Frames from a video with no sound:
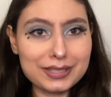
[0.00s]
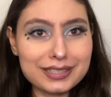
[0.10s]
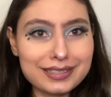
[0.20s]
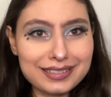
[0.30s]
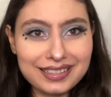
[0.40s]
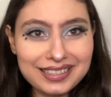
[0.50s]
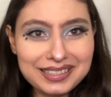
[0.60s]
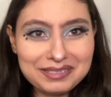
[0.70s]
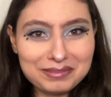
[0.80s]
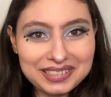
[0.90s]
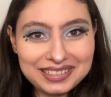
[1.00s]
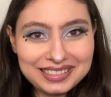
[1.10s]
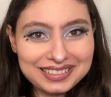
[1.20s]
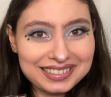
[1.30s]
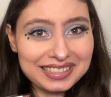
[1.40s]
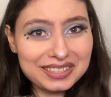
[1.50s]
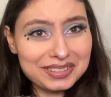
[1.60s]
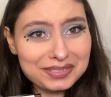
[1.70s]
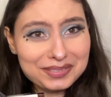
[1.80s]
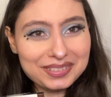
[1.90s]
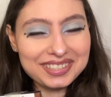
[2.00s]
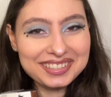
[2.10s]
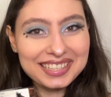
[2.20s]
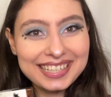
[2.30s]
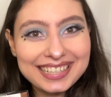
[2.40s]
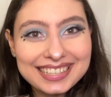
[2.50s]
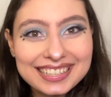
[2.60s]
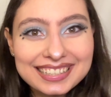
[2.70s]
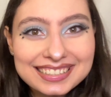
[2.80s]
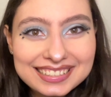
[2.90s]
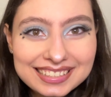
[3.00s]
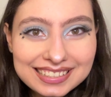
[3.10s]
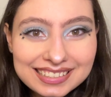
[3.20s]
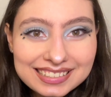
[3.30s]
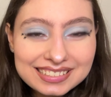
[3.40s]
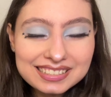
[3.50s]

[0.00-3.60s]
But yay, bye, thank you. Kiss.